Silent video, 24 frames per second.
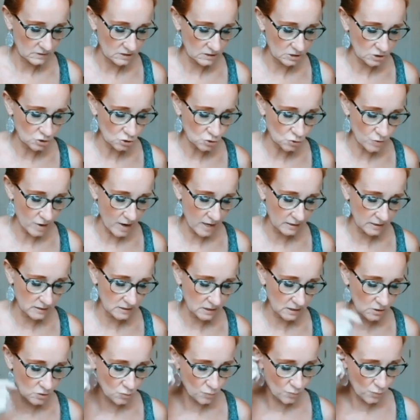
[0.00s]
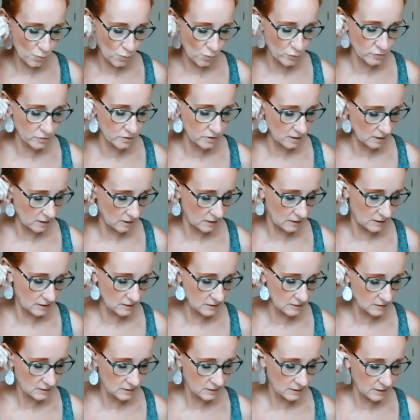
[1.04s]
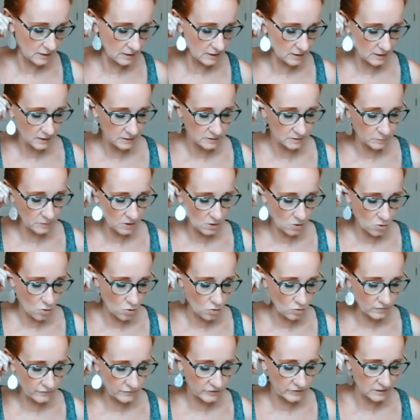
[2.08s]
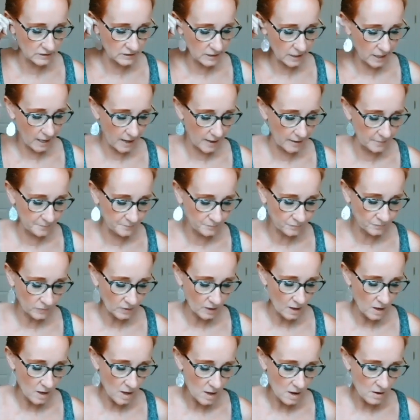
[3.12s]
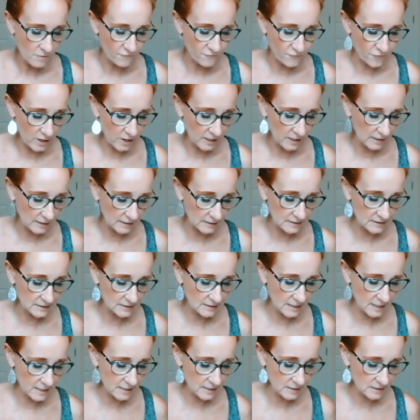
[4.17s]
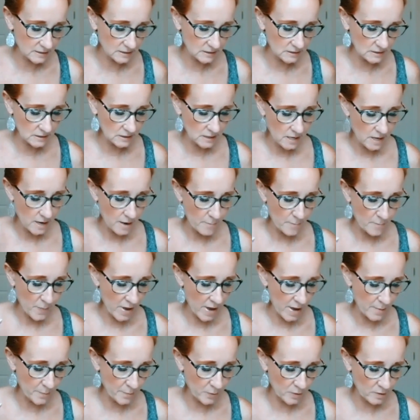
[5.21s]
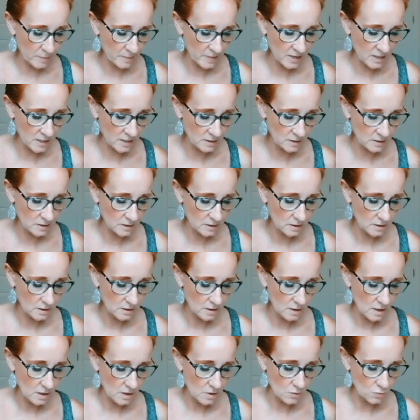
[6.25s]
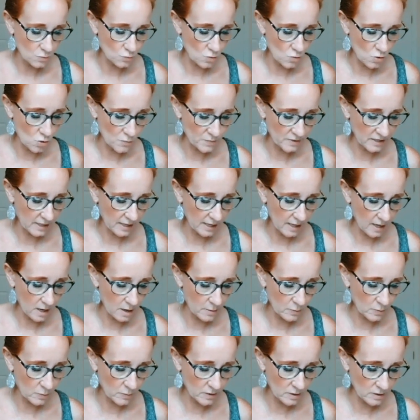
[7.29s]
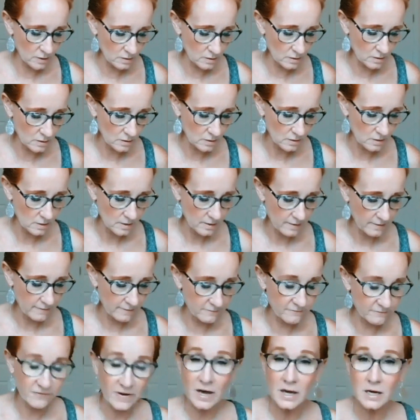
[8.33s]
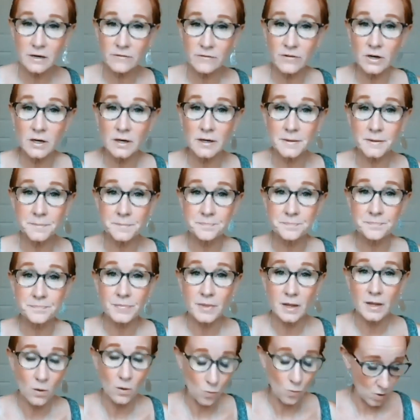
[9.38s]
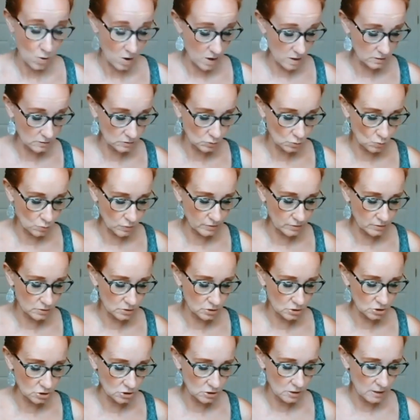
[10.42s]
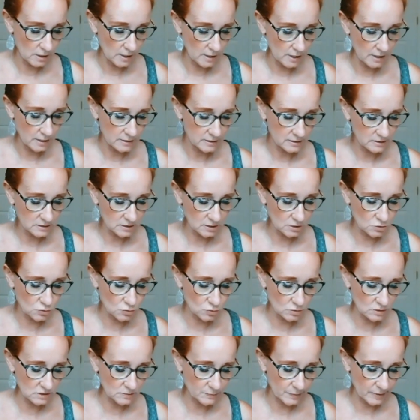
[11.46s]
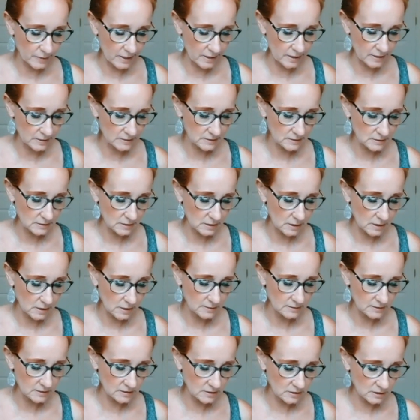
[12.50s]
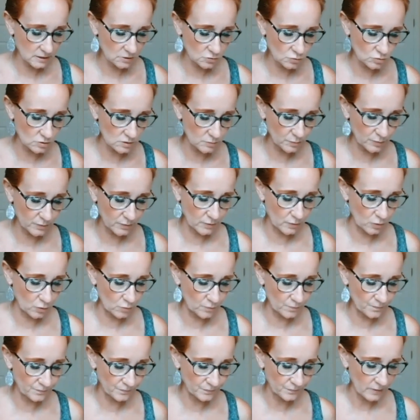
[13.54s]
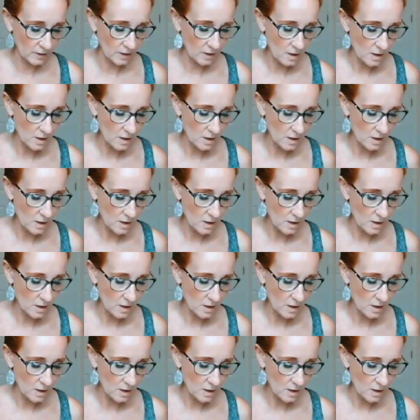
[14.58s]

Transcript: Distracted or bored easily. That's me all the time. Frankincense, peppermint, Roman chamomile, vetiver, wild orange, citrus bliss, citrus bloom,